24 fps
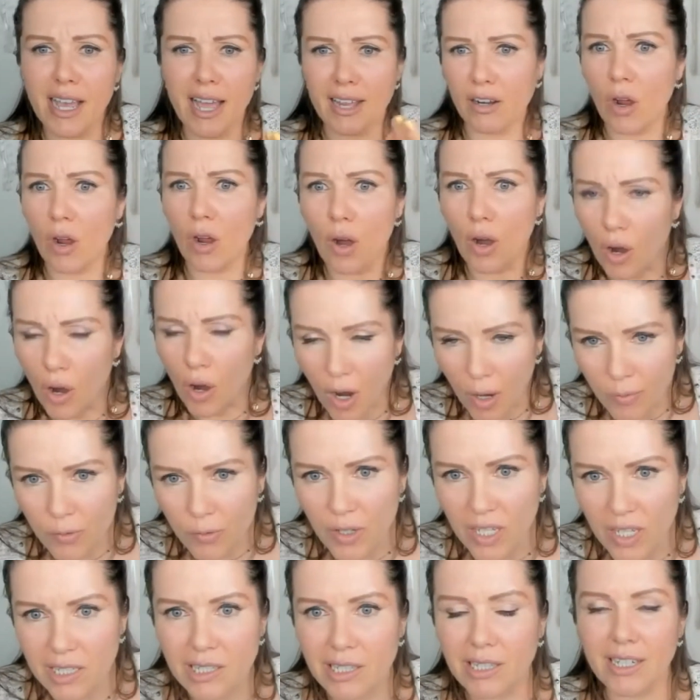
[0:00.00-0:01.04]
And
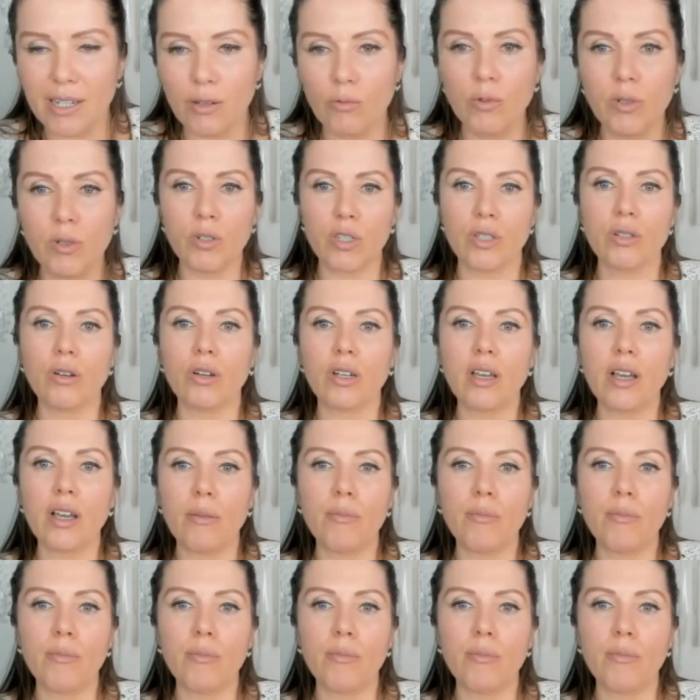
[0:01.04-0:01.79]
obviously, we were talking